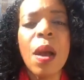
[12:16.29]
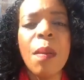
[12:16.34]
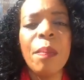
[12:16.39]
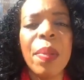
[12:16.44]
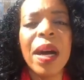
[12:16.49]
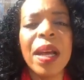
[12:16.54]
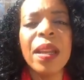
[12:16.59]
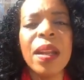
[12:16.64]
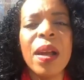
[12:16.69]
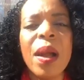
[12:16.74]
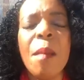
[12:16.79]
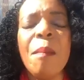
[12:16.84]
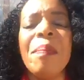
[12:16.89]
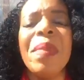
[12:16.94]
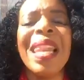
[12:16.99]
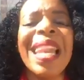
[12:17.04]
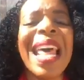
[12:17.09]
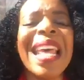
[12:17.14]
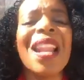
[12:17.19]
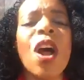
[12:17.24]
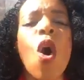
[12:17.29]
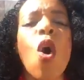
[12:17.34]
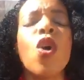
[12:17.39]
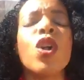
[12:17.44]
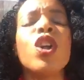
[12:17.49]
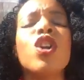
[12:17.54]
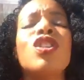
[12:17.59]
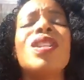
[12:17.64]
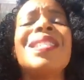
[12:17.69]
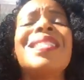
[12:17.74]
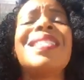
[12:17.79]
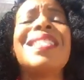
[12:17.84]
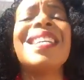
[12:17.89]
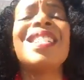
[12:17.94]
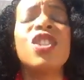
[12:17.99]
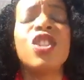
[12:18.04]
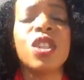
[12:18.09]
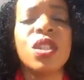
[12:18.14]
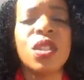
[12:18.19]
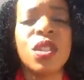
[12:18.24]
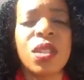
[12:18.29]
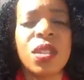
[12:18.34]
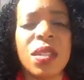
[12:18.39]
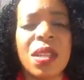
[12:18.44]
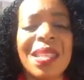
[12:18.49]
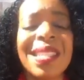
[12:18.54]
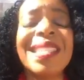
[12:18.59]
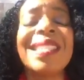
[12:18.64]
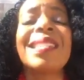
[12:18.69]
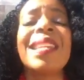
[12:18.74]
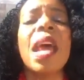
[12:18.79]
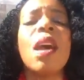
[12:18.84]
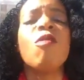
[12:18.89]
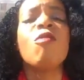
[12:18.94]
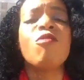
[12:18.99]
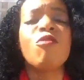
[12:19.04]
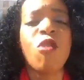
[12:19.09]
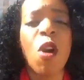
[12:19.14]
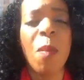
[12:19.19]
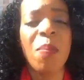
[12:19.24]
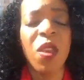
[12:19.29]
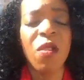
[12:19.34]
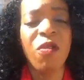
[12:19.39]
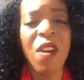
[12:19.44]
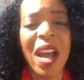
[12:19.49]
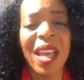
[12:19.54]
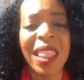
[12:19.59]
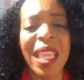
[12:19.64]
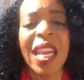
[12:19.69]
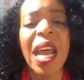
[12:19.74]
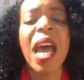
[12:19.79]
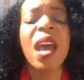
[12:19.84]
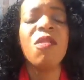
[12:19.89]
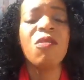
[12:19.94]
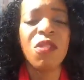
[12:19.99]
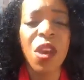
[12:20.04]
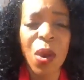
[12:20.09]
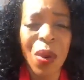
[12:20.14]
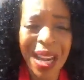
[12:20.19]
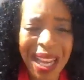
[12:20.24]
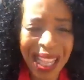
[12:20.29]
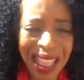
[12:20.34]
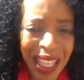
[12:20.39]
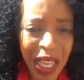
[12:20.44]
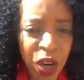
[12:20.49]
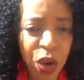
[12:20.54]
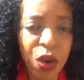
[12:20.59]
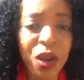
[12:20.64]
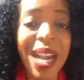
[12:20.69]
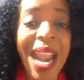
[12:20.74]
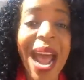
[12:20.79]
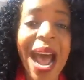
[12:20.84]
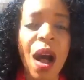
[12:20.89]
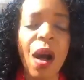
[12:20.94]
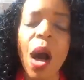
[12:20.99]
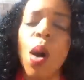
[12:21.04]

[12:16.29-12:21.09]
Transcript: But let all your decisions stem from the fact that I am very clear now.